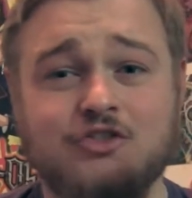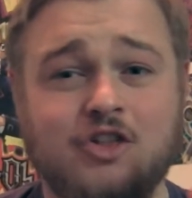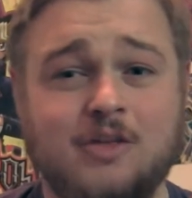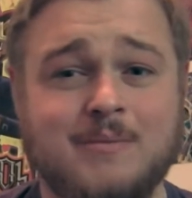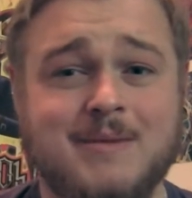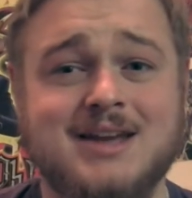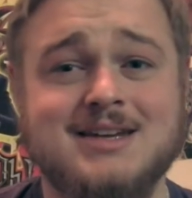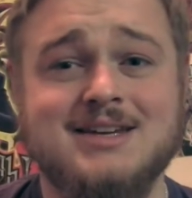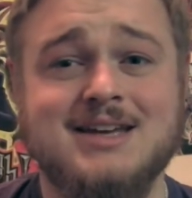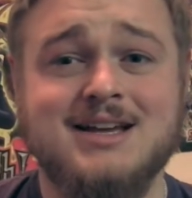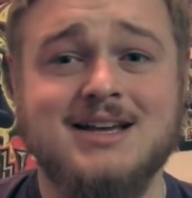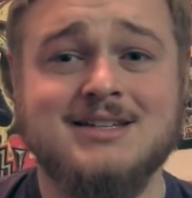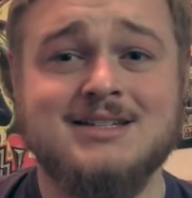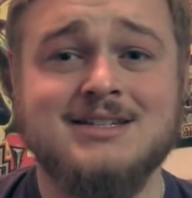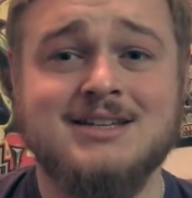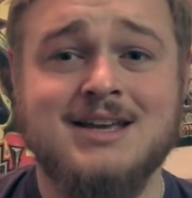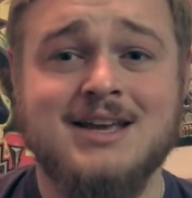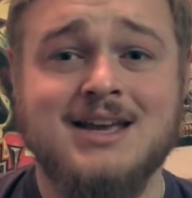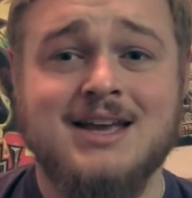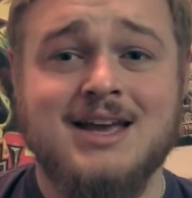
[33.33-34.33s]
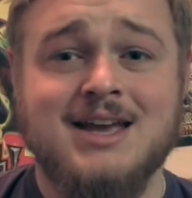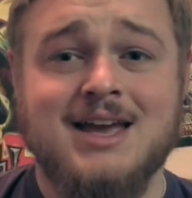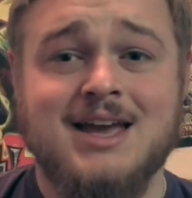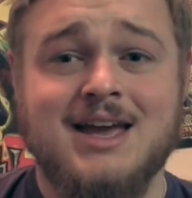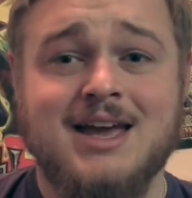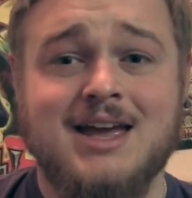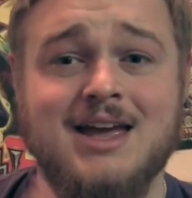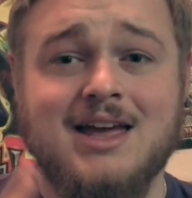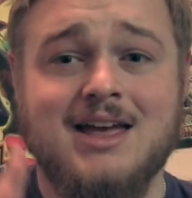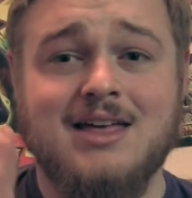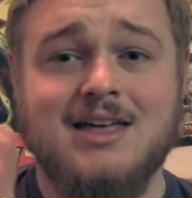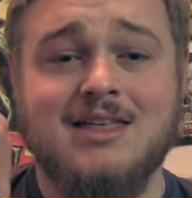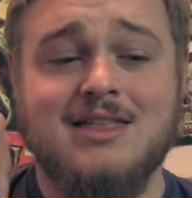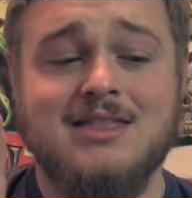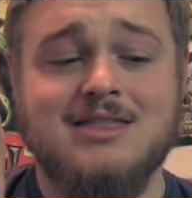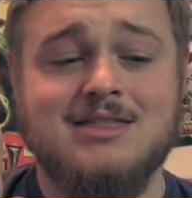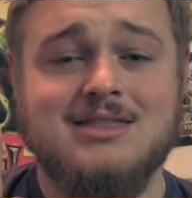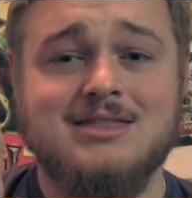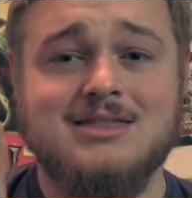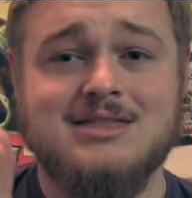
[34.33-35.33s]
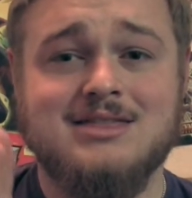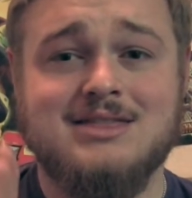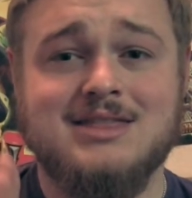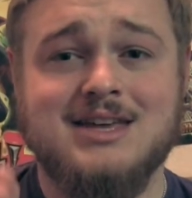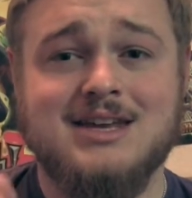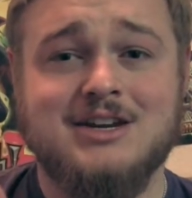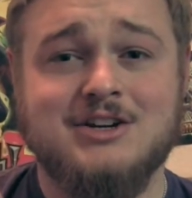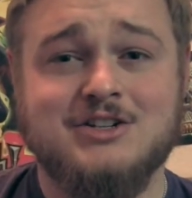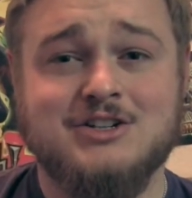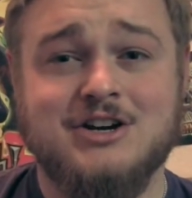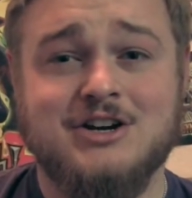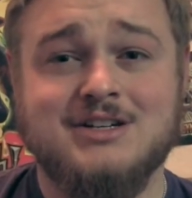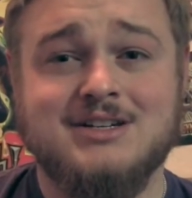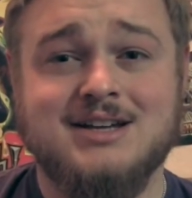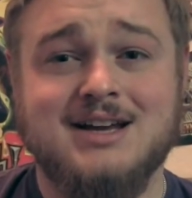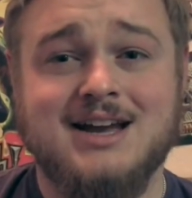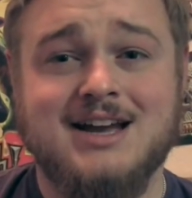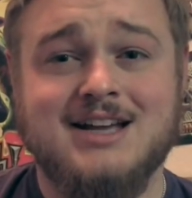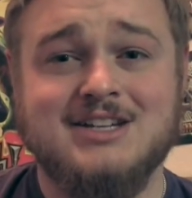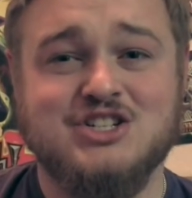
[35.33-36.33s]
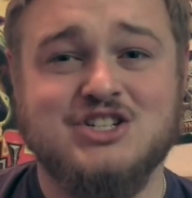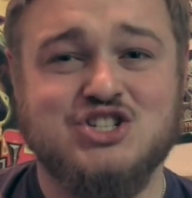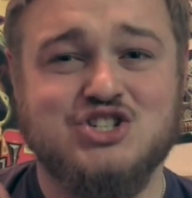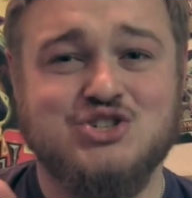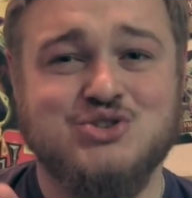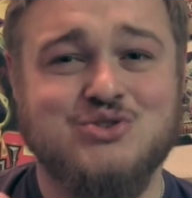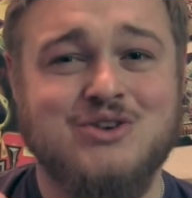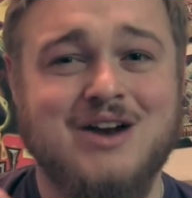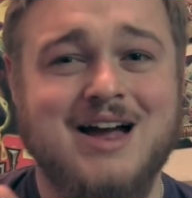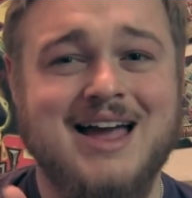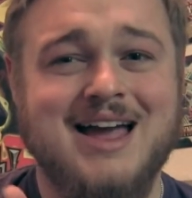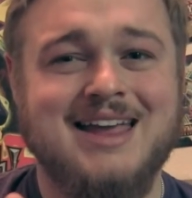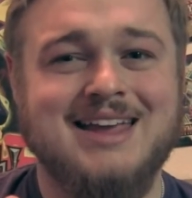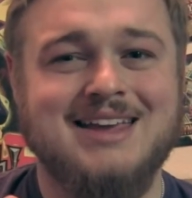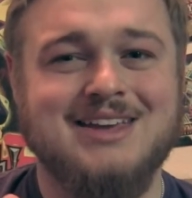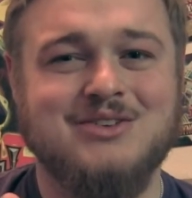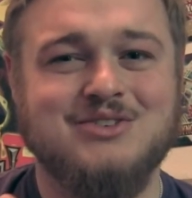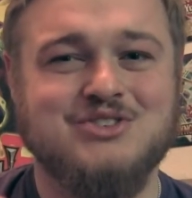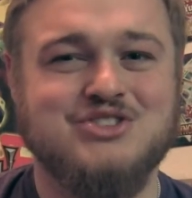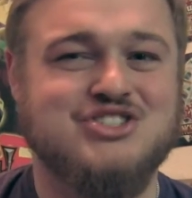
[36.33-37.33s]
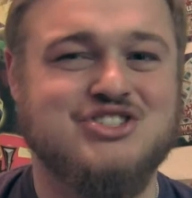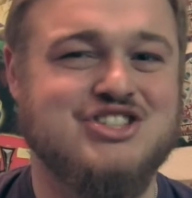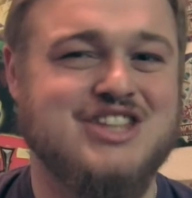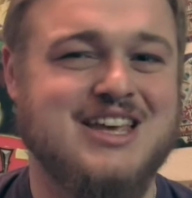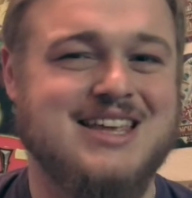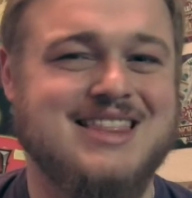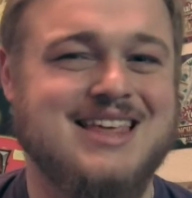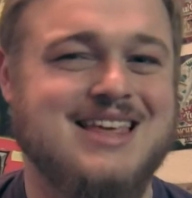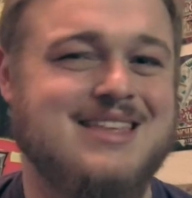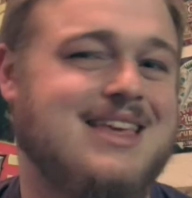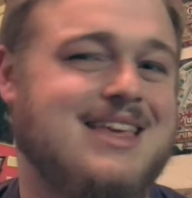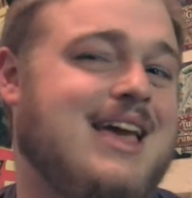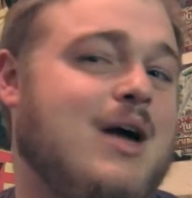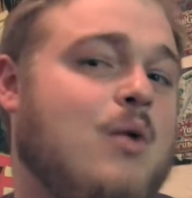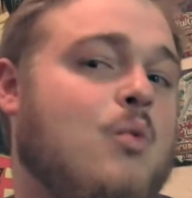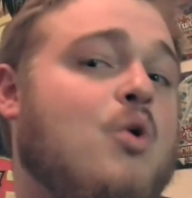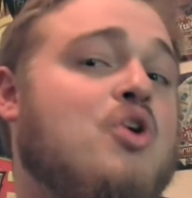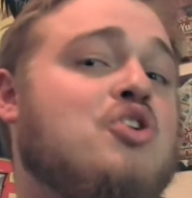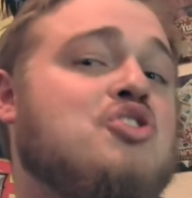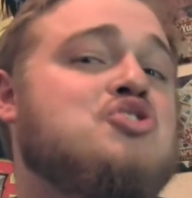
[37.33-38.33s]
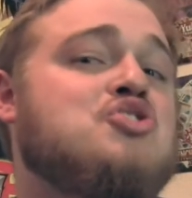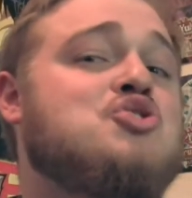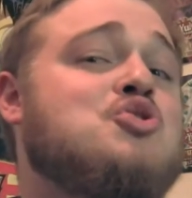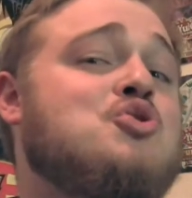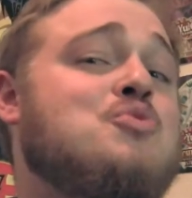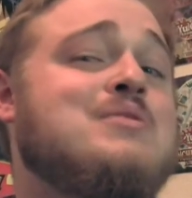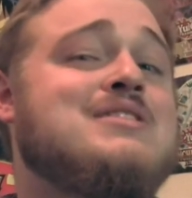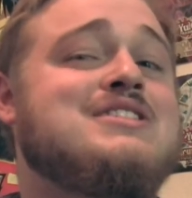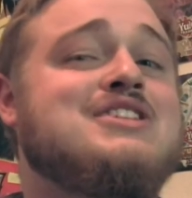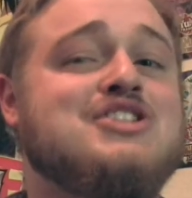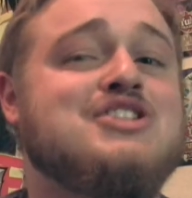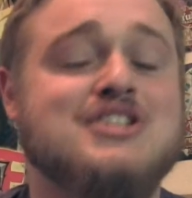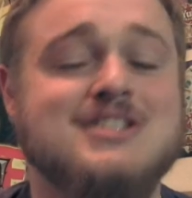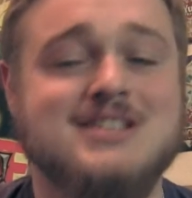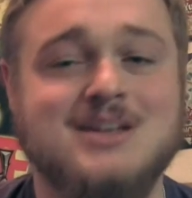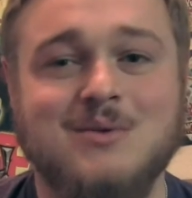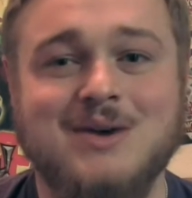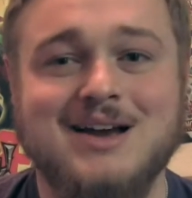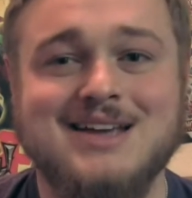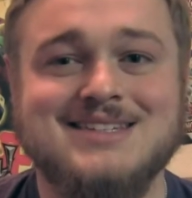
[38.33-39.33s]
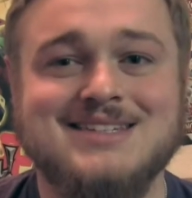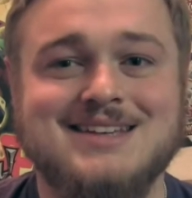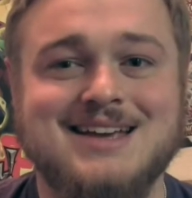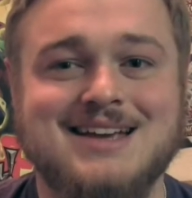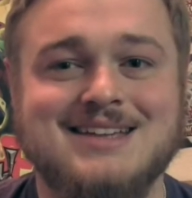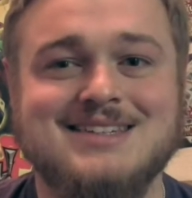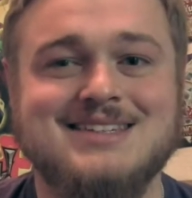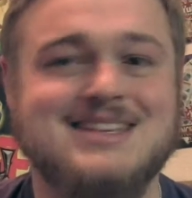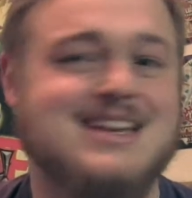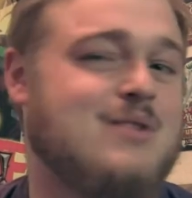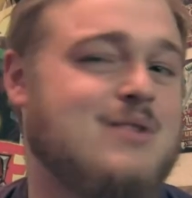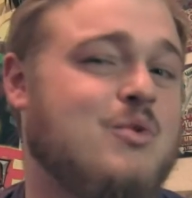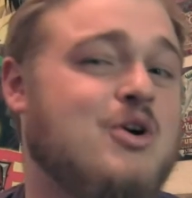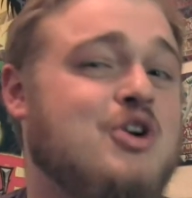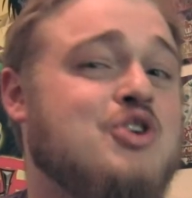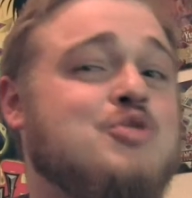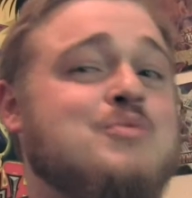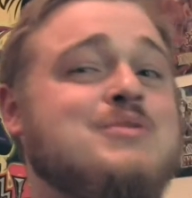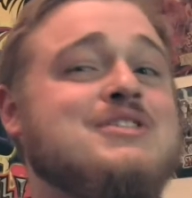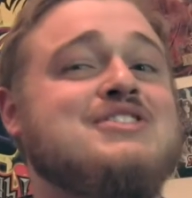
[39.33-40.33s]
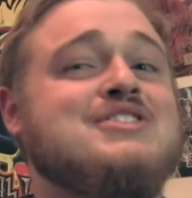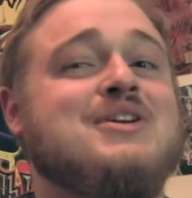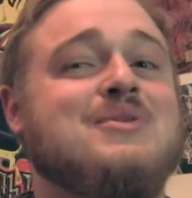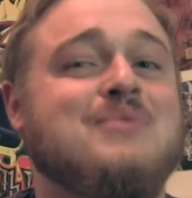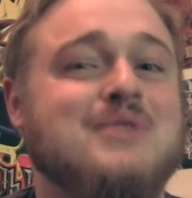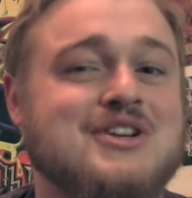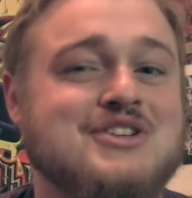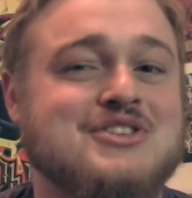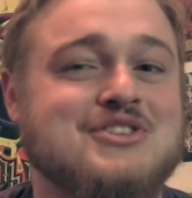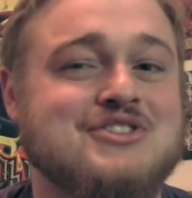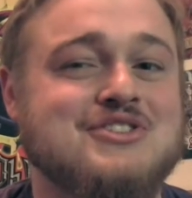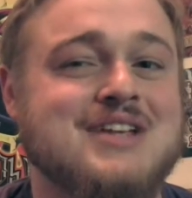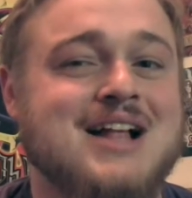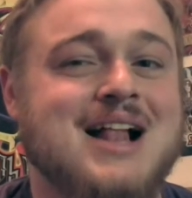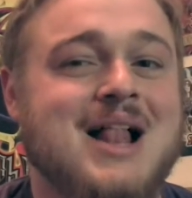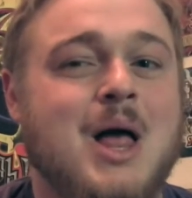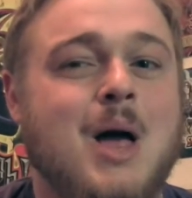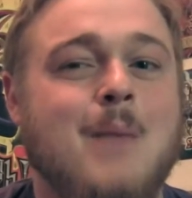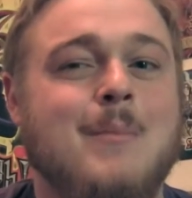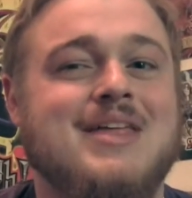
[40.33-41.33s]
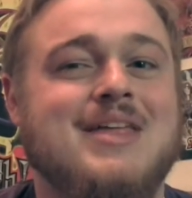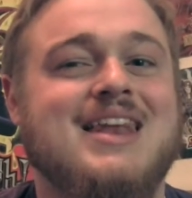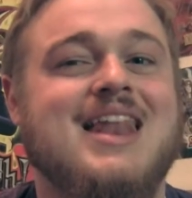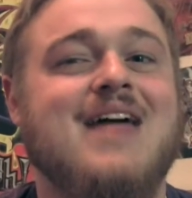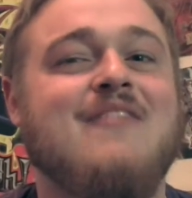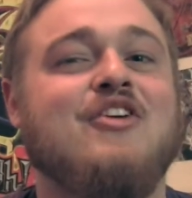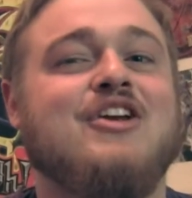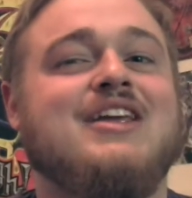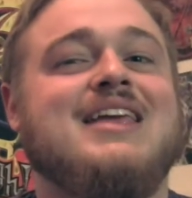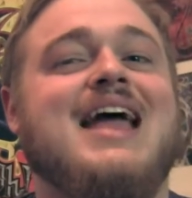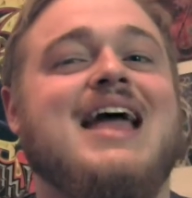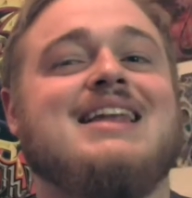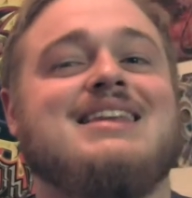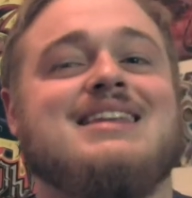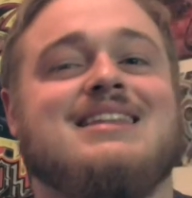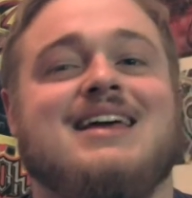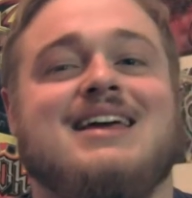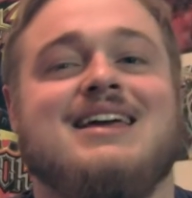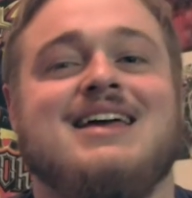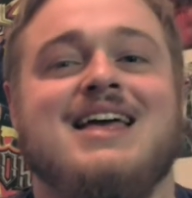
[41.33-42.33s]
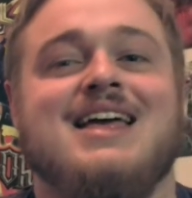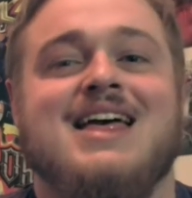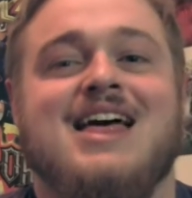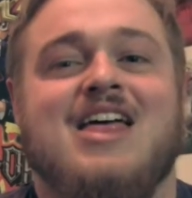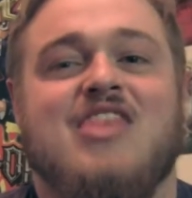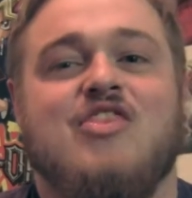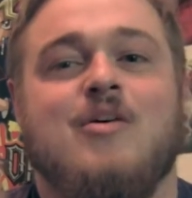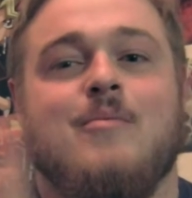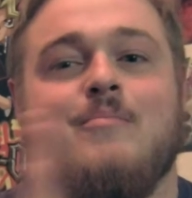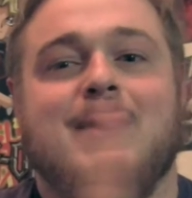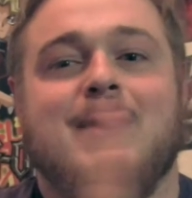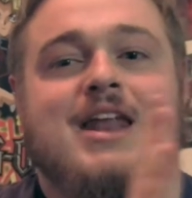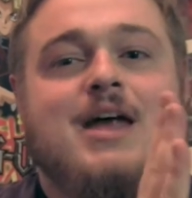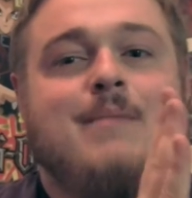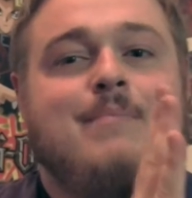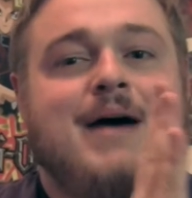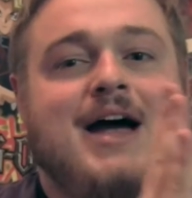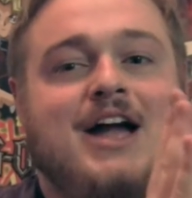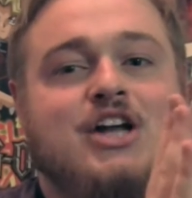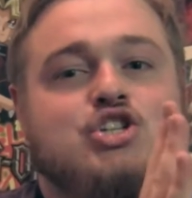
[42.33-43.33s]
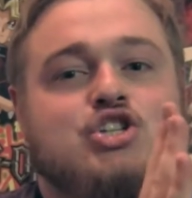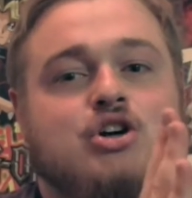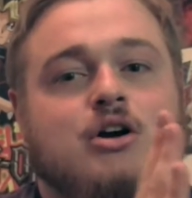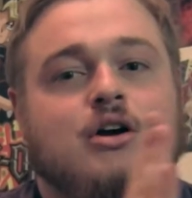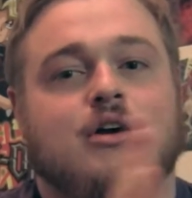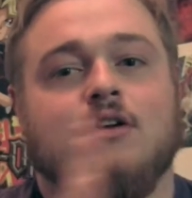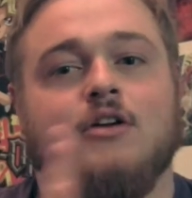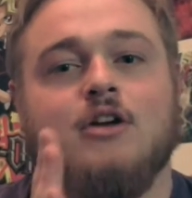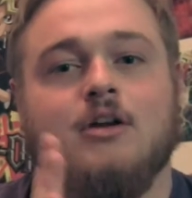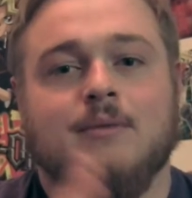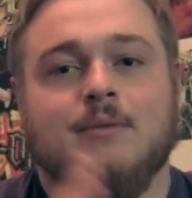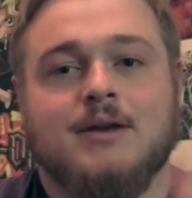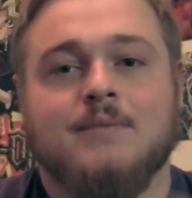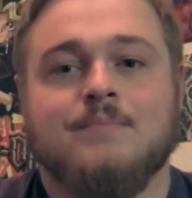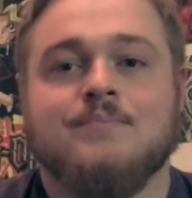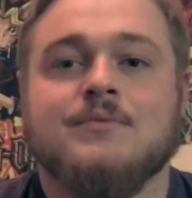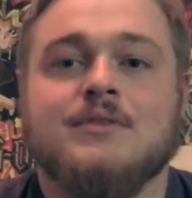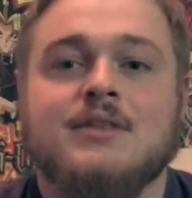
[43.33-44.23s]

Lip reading: all the main decks. Then here's our guys just trying, you know, just they get 1 or 2 positions at YCSs, they get 1 or 2 positions at regionals, but they never get to like the meta pie chart, you know what I mean?